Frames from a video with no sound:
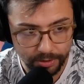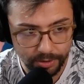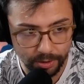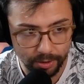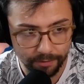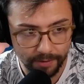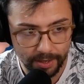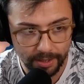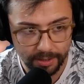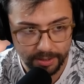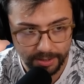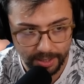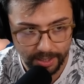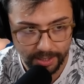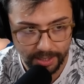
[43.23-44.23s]
So if I
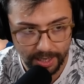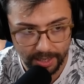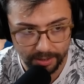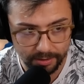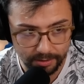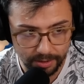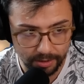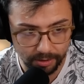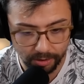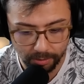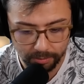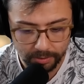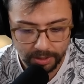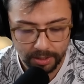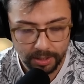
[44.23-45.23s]
say add, I don't
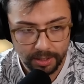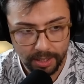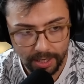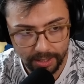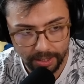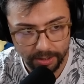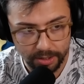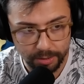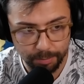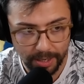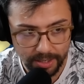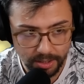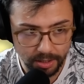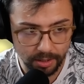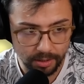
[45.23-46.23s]
know, I'll add a
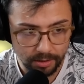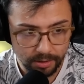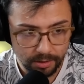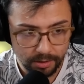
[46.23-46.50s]
spacer.